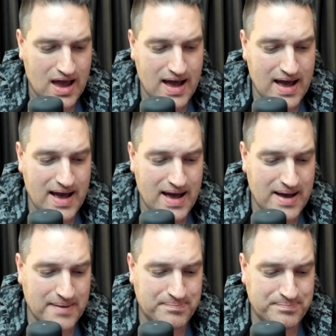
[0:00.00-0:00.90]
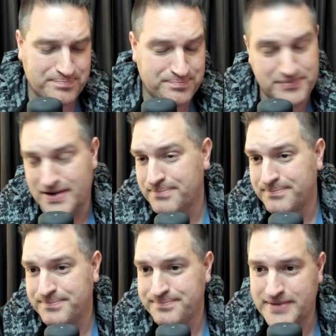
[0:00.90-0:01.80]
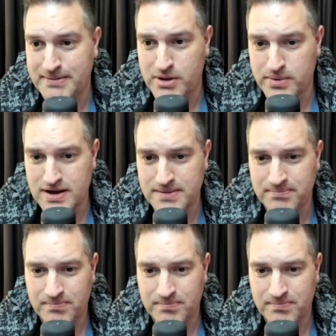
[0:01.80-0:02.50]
So yeah, keep going on.